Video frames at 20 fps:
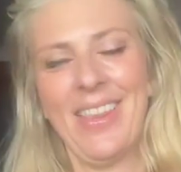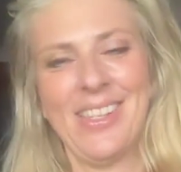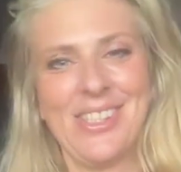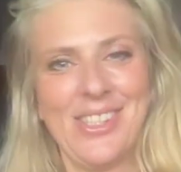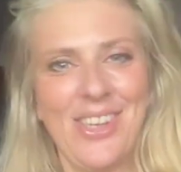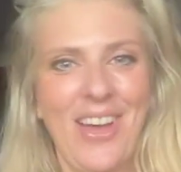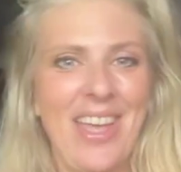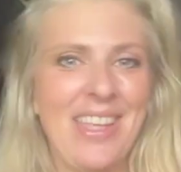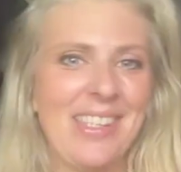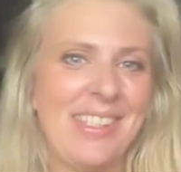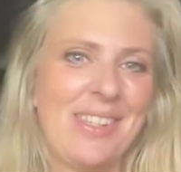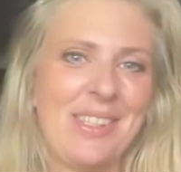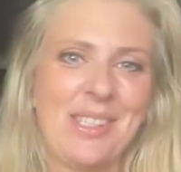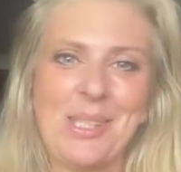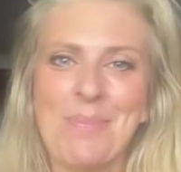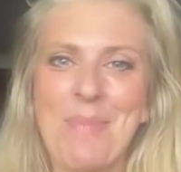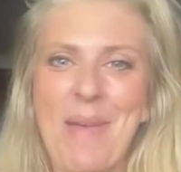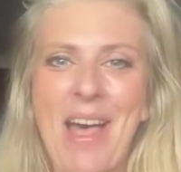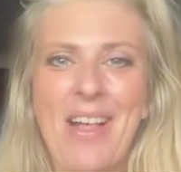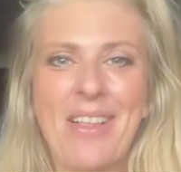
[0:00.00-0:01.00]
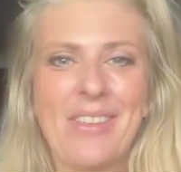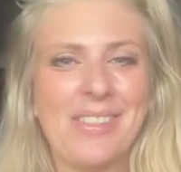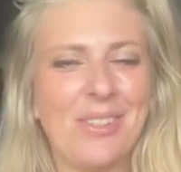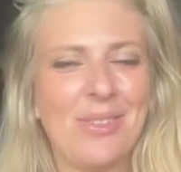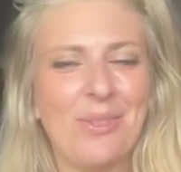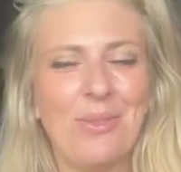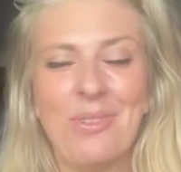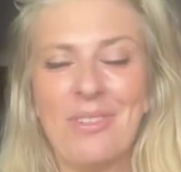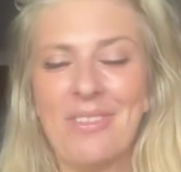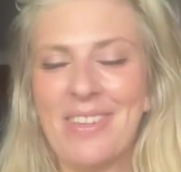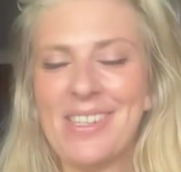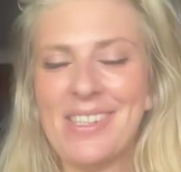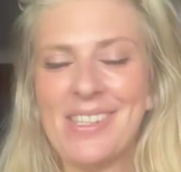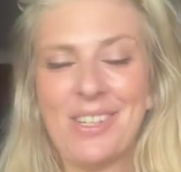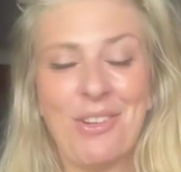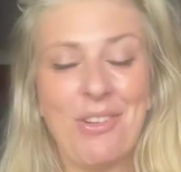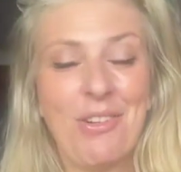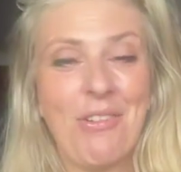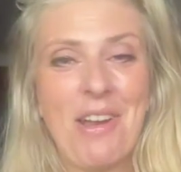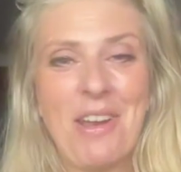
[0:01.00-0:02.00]
the sights and the smells and all of this
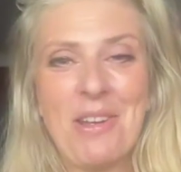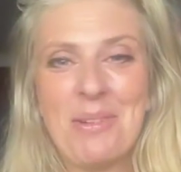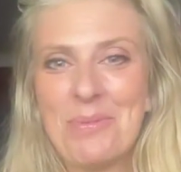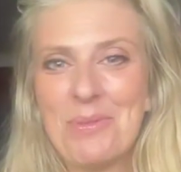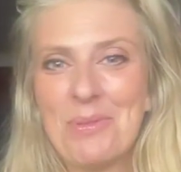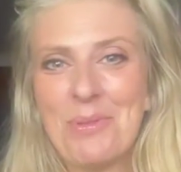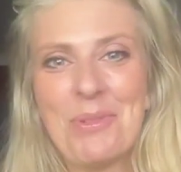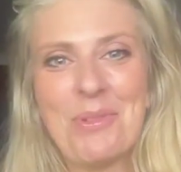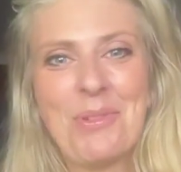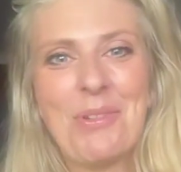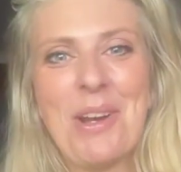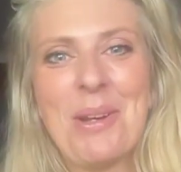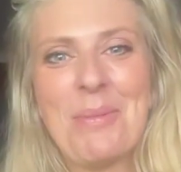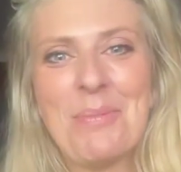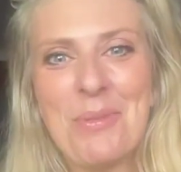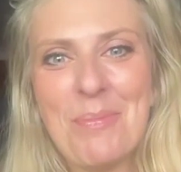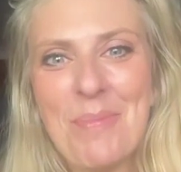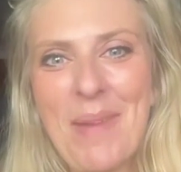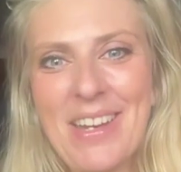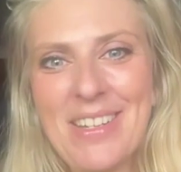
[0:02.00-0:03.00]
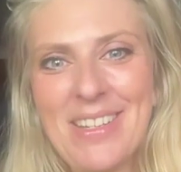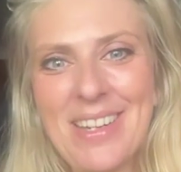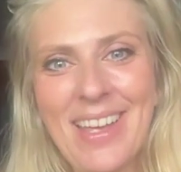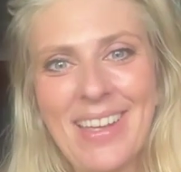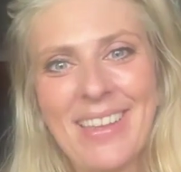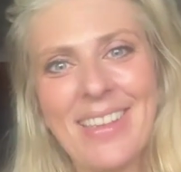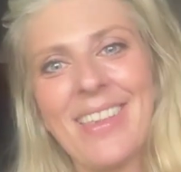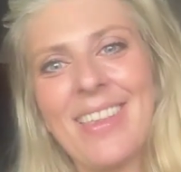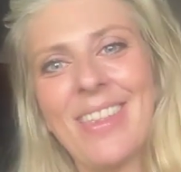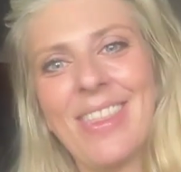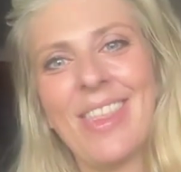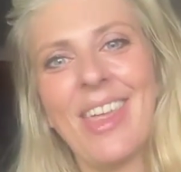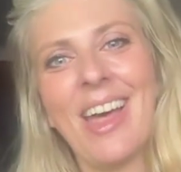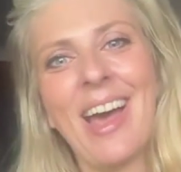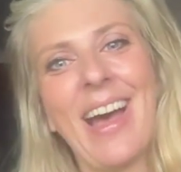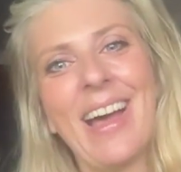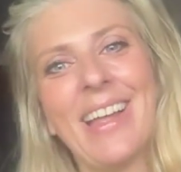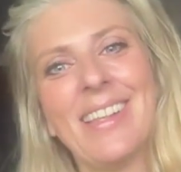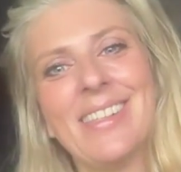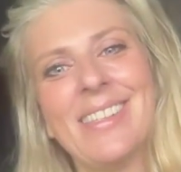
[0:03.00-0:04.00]
incredible magic
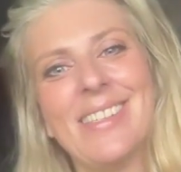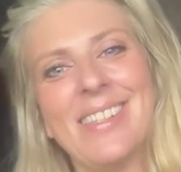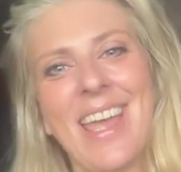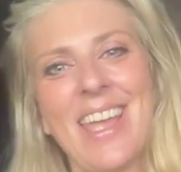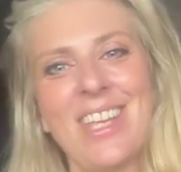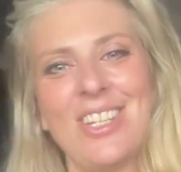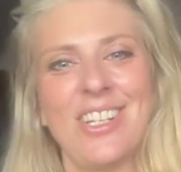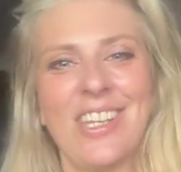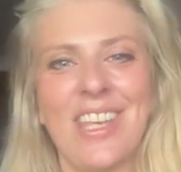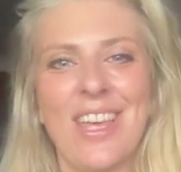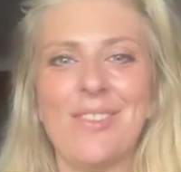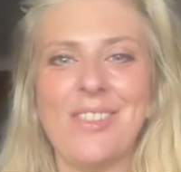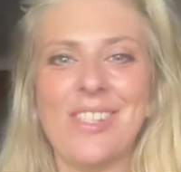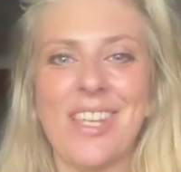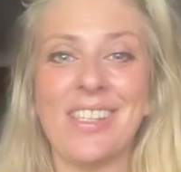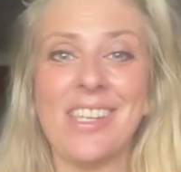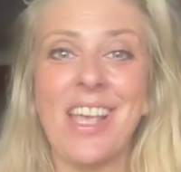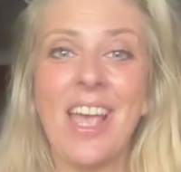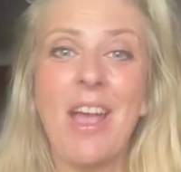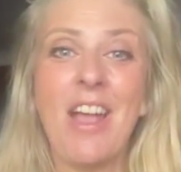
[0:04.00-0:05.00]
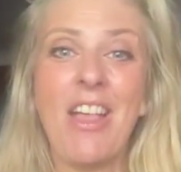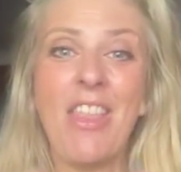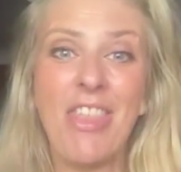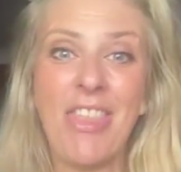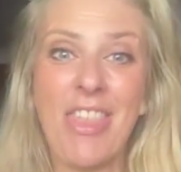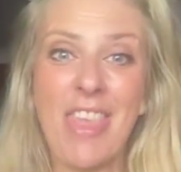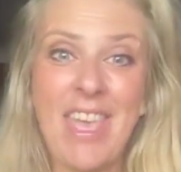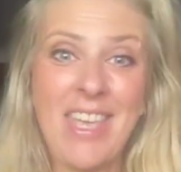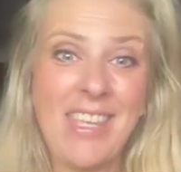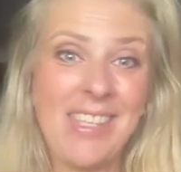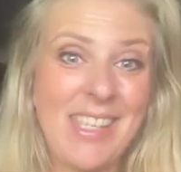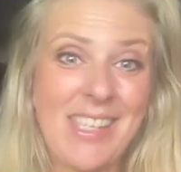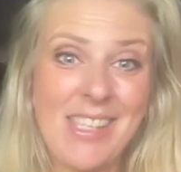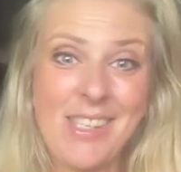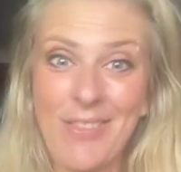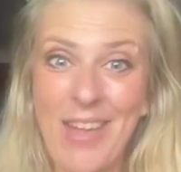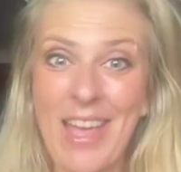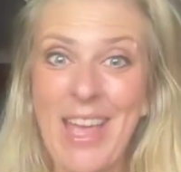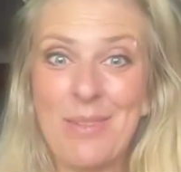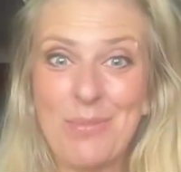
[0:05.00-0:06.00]
that nature gives us. This
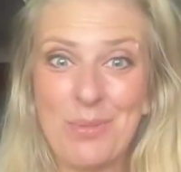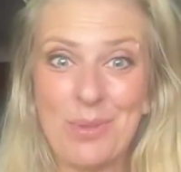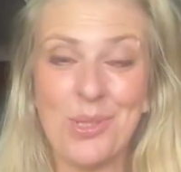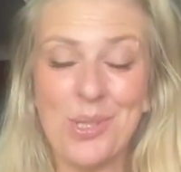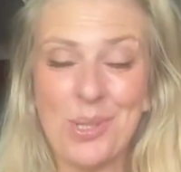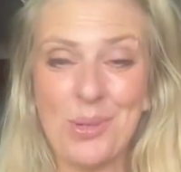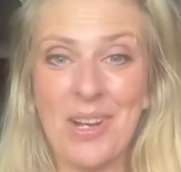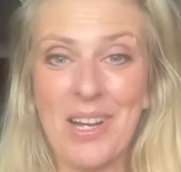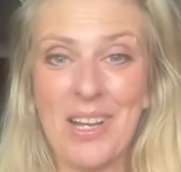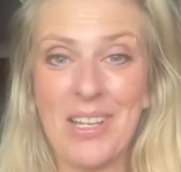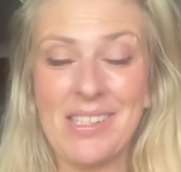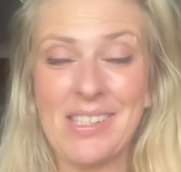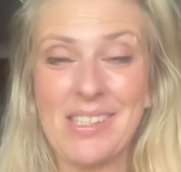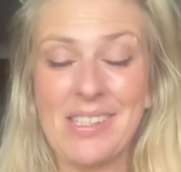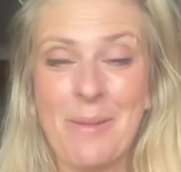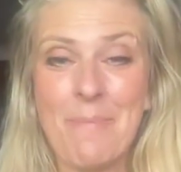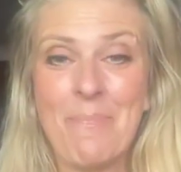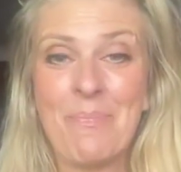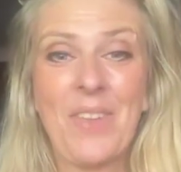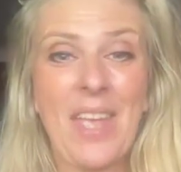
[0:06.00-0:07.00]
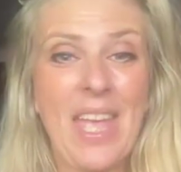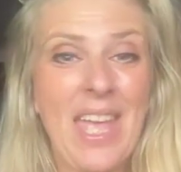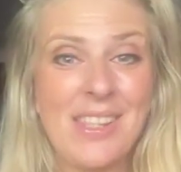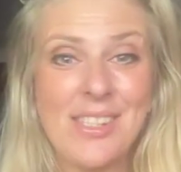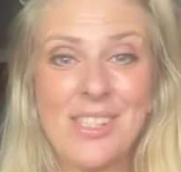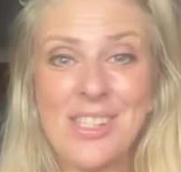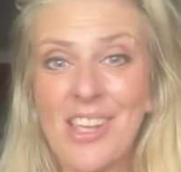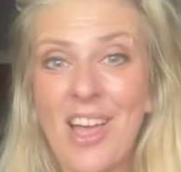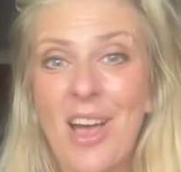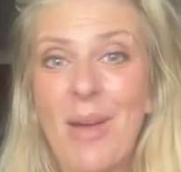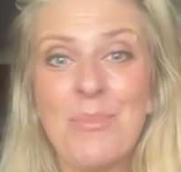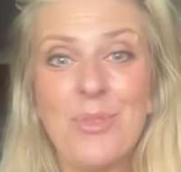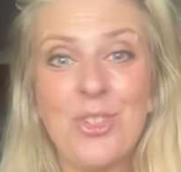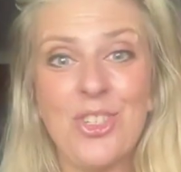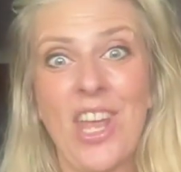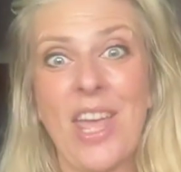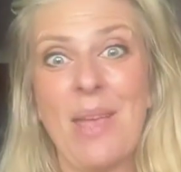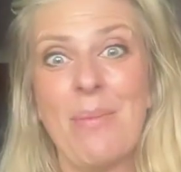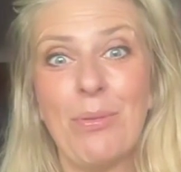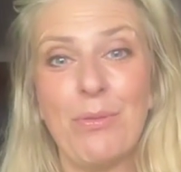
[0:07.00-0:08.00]
is available to us in some
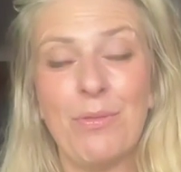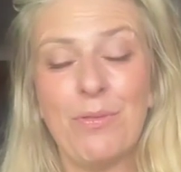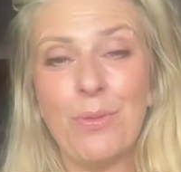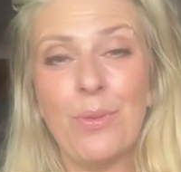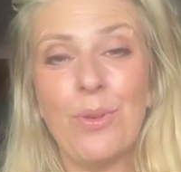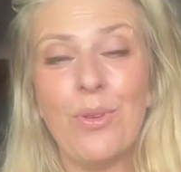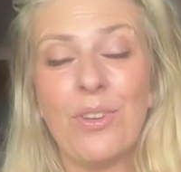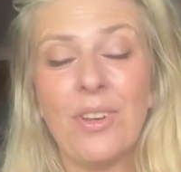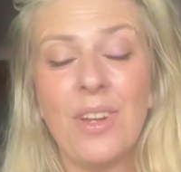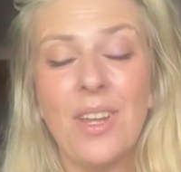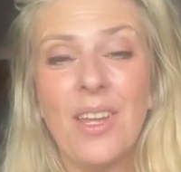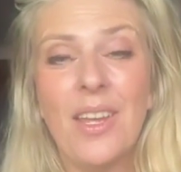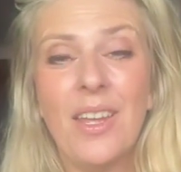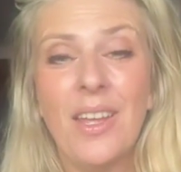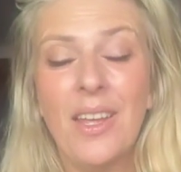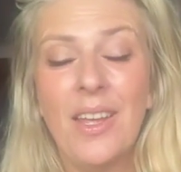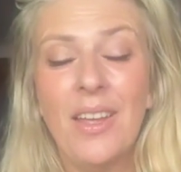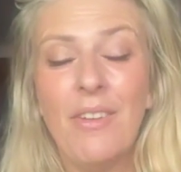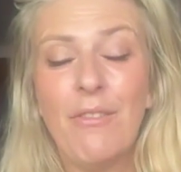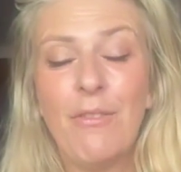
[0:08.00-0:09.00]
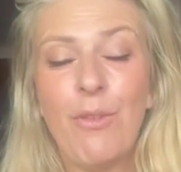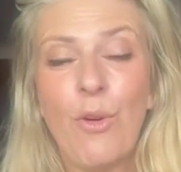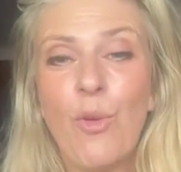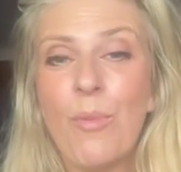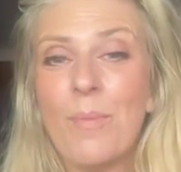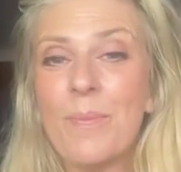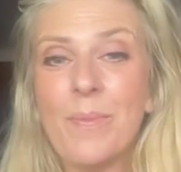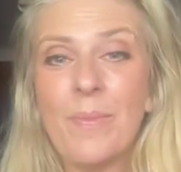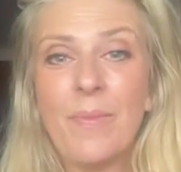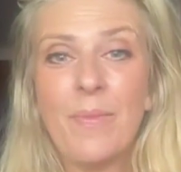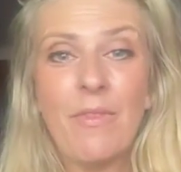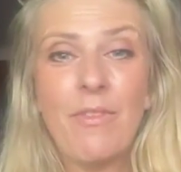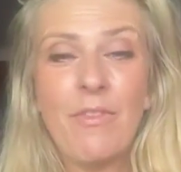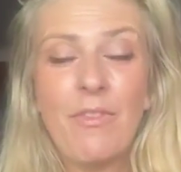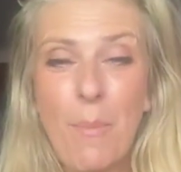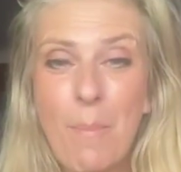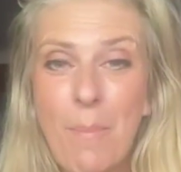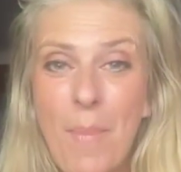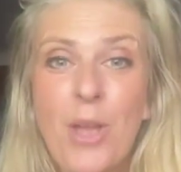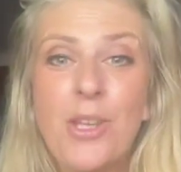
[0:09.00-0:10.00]
shape or form for
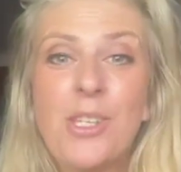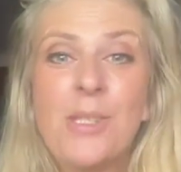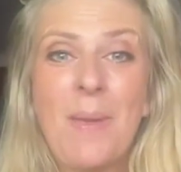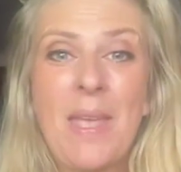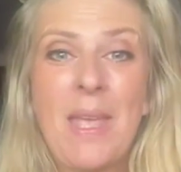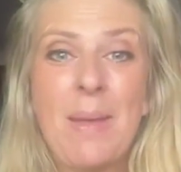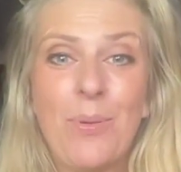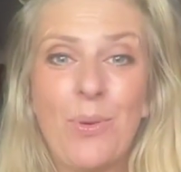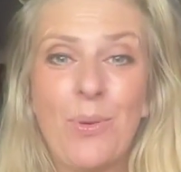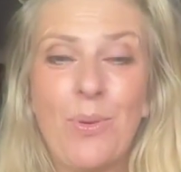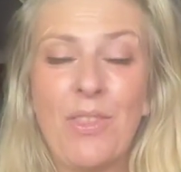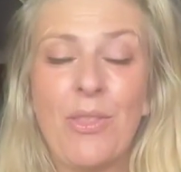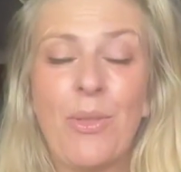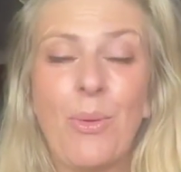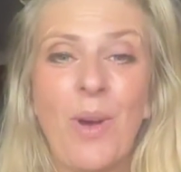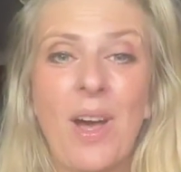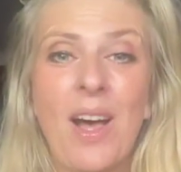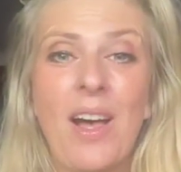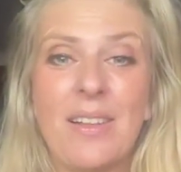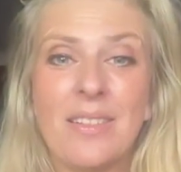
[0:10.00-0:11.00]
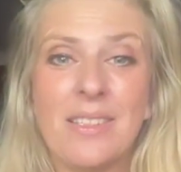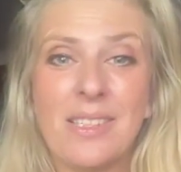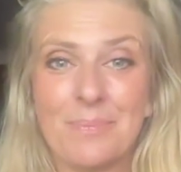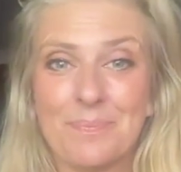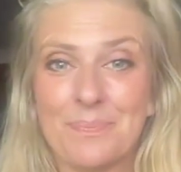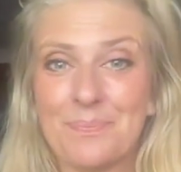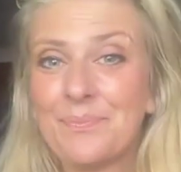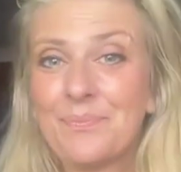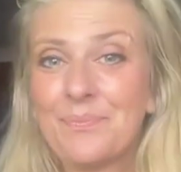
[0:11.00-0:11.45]
most people in the world.